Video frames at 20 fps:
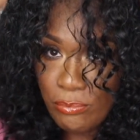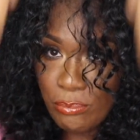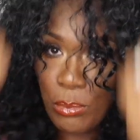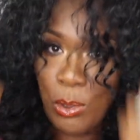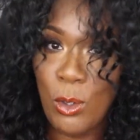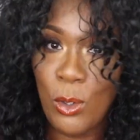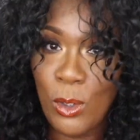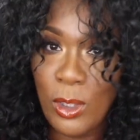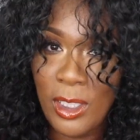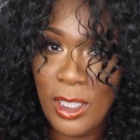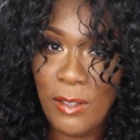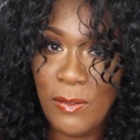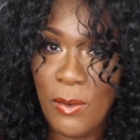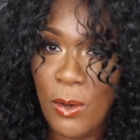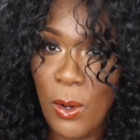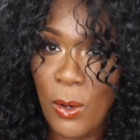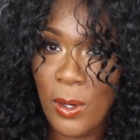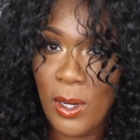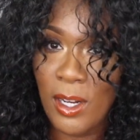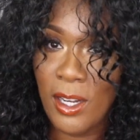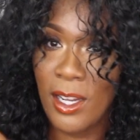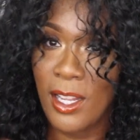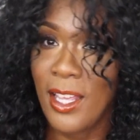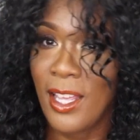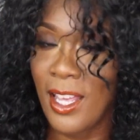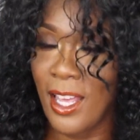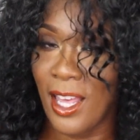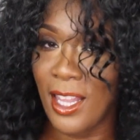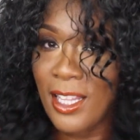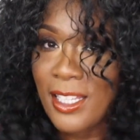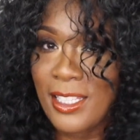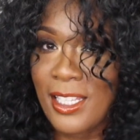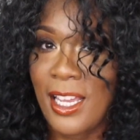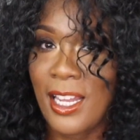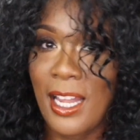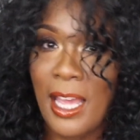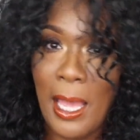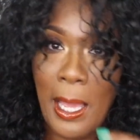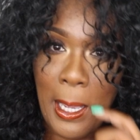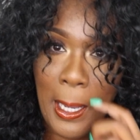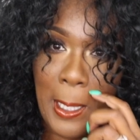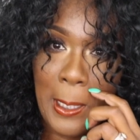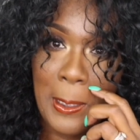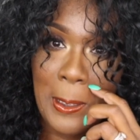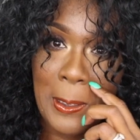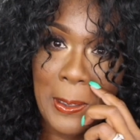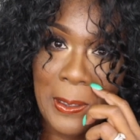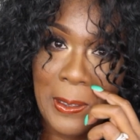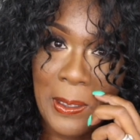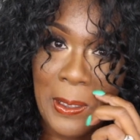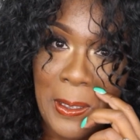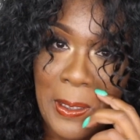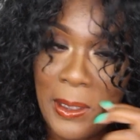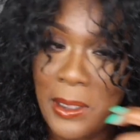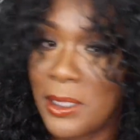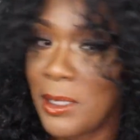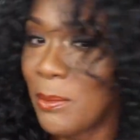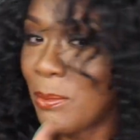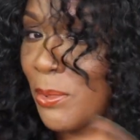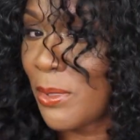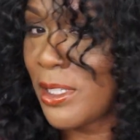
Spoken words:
pulled it forward, and that's kind of how I got this look.